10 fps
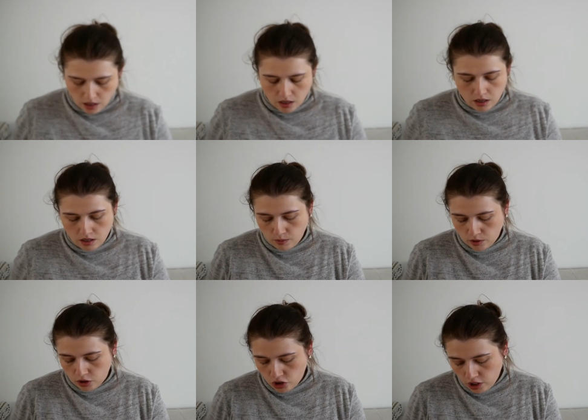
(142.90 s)
And I'm
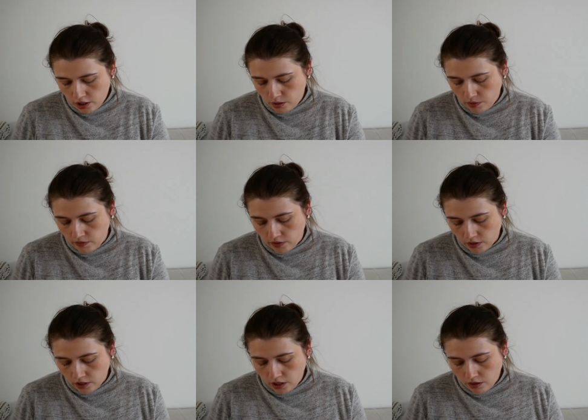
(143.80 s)
going to try to be very
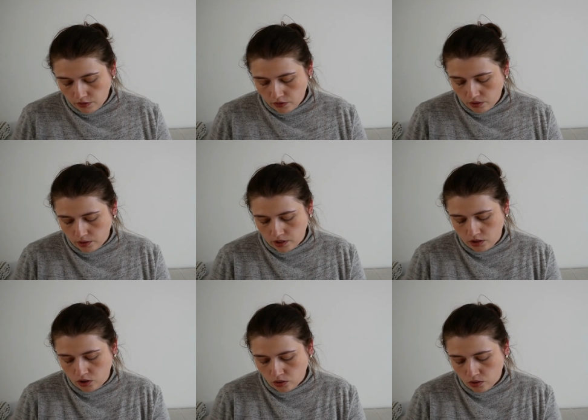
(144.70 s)
careful because I
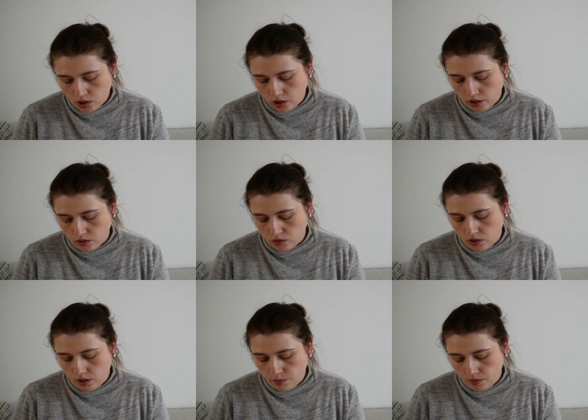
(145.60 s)
don't like to
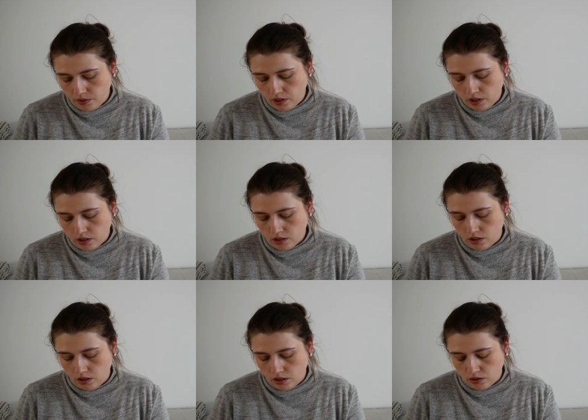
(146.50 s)
rip things. I
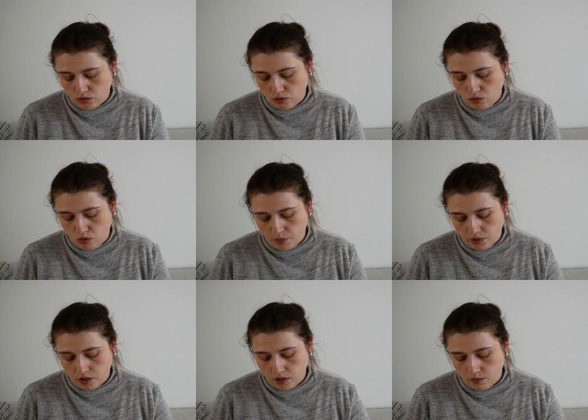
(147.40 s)
like to
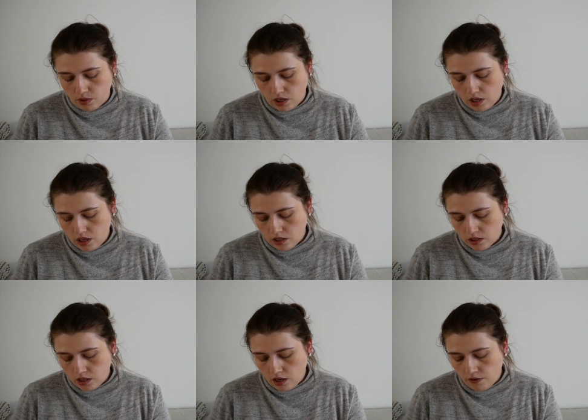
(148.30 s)
open them
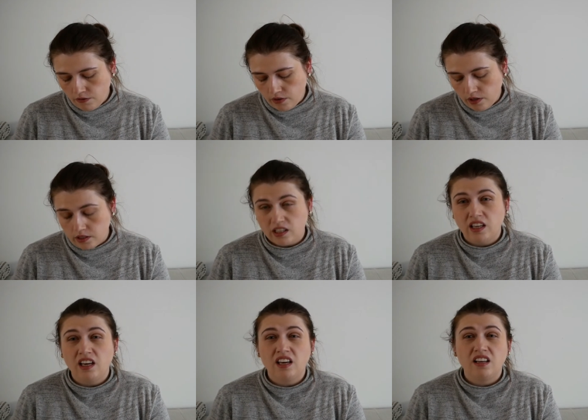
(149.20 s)
as carefully as I
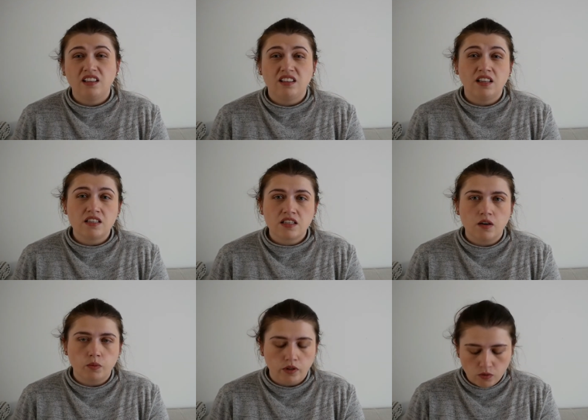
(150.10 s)
can. And it does
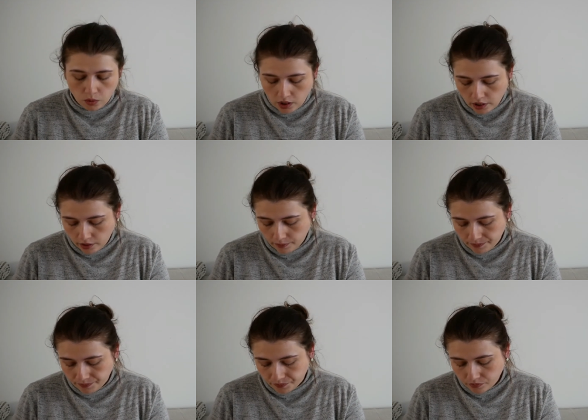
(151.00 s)
come with a twine.
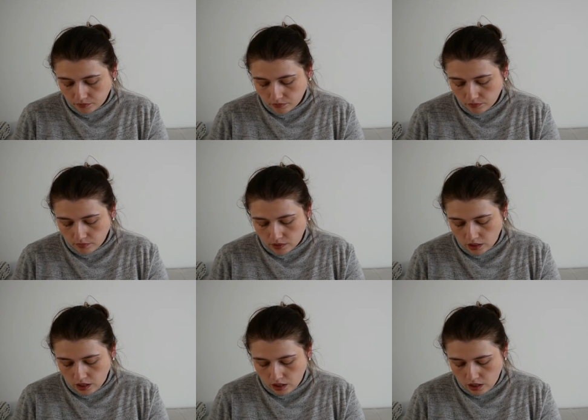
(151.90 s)

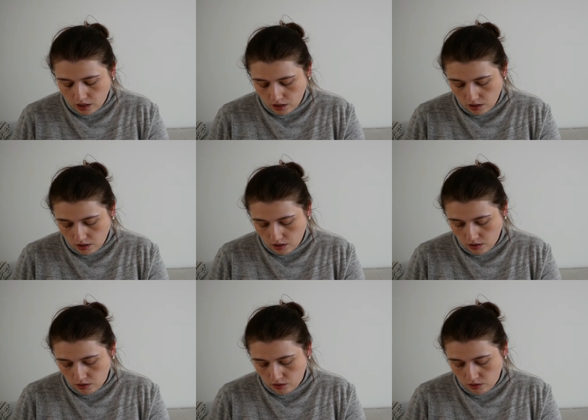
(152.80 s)
I